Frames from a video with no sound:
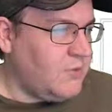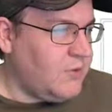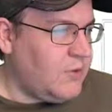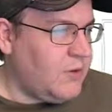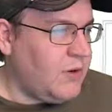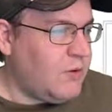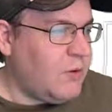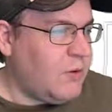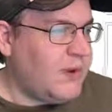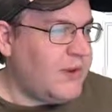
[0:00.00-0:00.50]

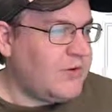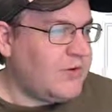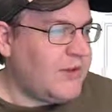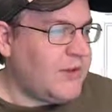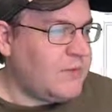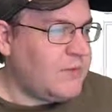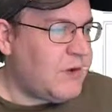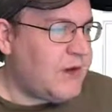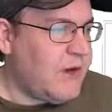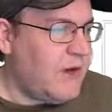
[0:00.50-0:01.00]
quick way to
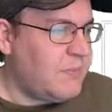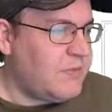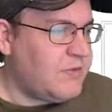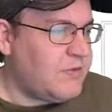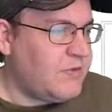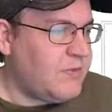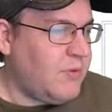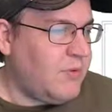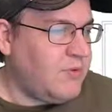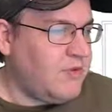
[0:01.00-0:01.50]
select the main
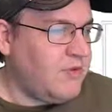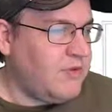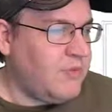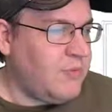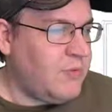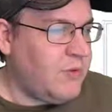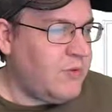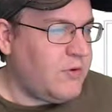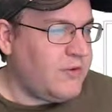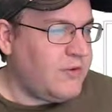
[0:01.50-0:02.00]
objects once is the
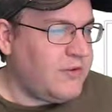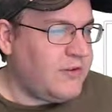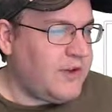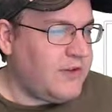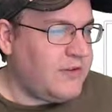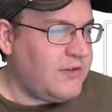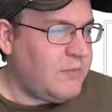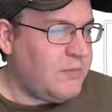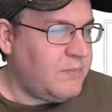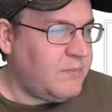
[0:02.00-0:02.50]
border
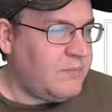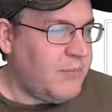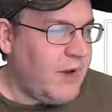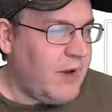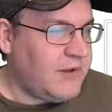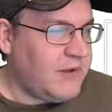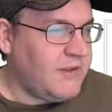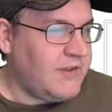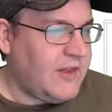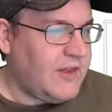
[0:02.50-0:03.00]
select
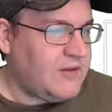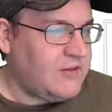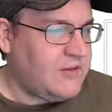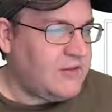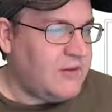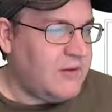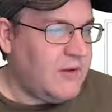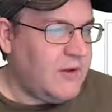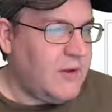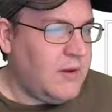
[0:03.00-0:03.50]
box
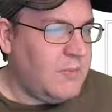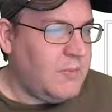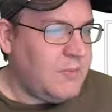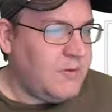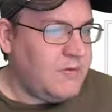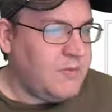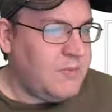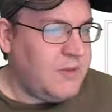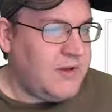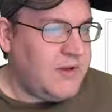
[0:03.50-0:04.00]
selection.
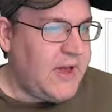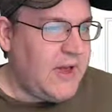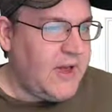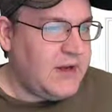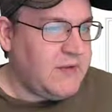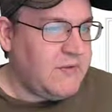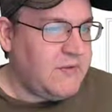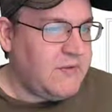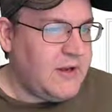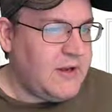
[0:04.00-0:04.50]
Press B to
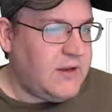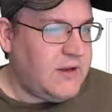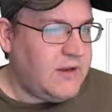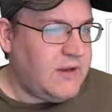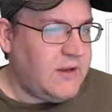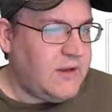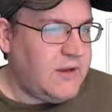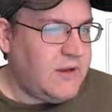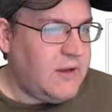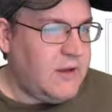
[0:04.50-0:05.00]
activate it.
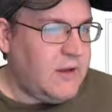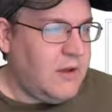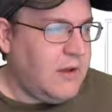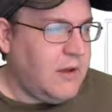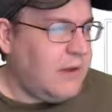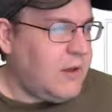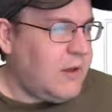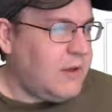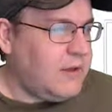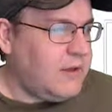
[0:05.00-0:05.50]

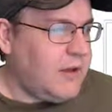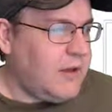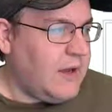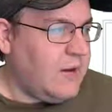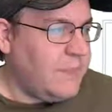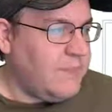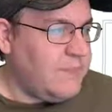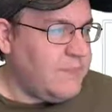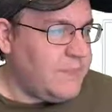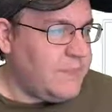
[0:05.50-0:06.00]

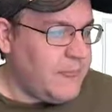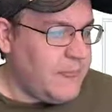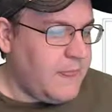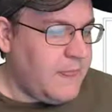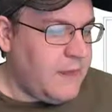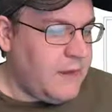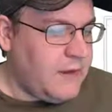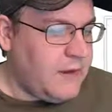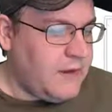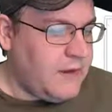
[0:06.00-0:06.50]
Now,
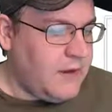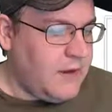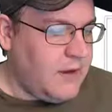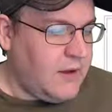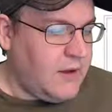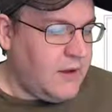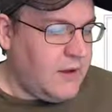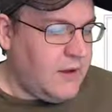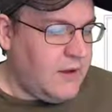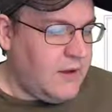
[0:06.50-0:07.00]

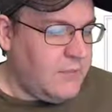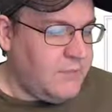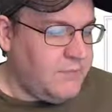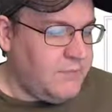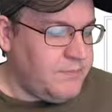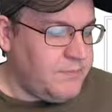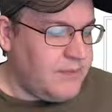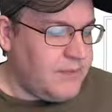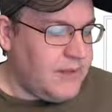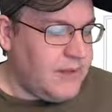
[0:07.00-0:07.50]
um,